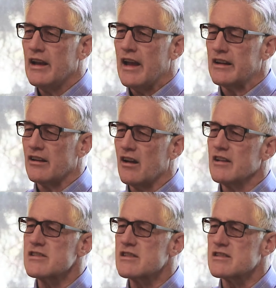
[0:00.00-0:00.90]
and an
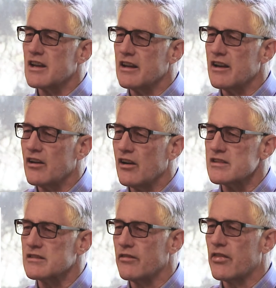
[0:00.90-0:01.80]
all-in sustaining
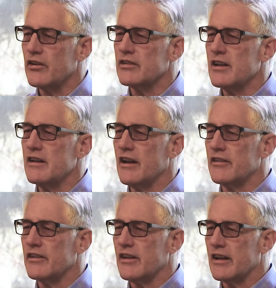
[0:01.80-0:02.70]
cost of
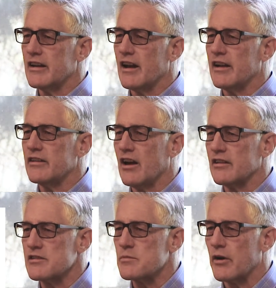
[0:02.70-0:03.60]

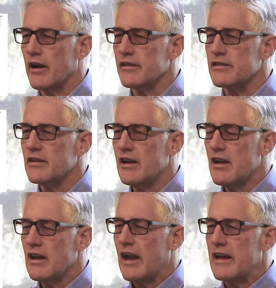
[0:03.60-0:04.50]
$1,399 per ounce.
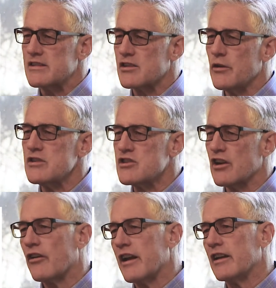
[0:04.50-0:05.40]
And so it
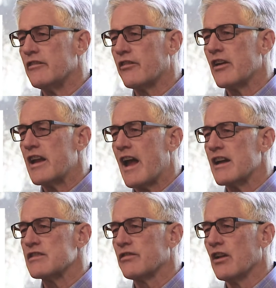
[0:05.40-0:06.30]
generated free
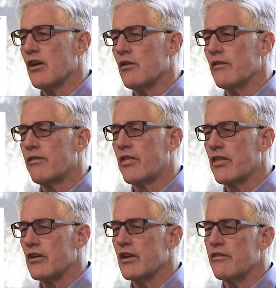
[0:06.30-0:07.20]
cash flow of
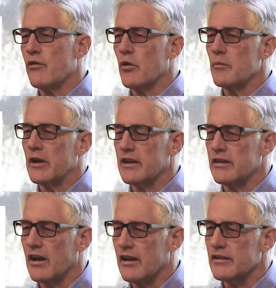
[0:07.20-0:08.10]
$34 million.
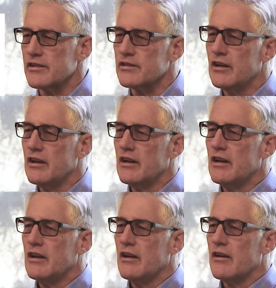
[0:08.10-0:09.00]

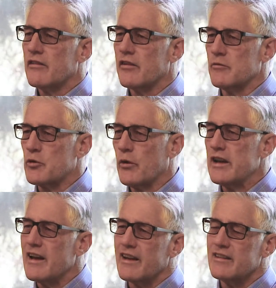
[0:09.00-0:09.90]
From
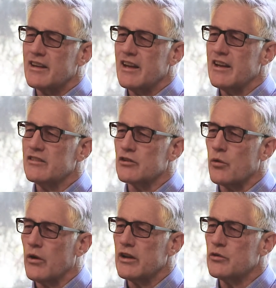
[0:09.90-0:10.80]
2019 to
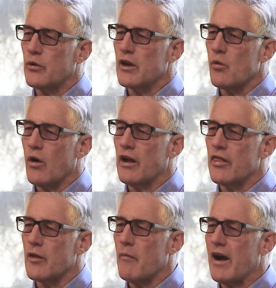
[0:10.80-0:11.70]

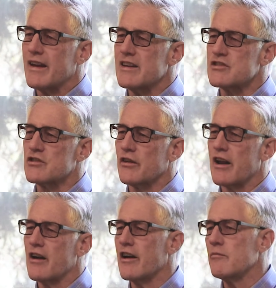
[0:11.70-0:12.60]
2021, the mine has
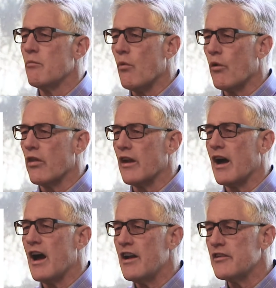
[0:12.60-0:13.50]
generated more than
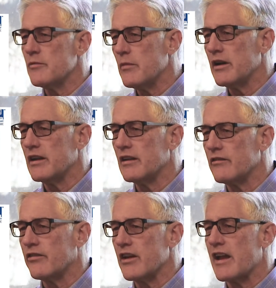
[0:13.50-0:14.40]
$100 million in
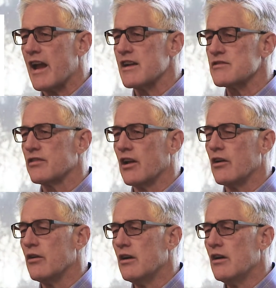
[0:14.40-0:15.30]
free cash flow.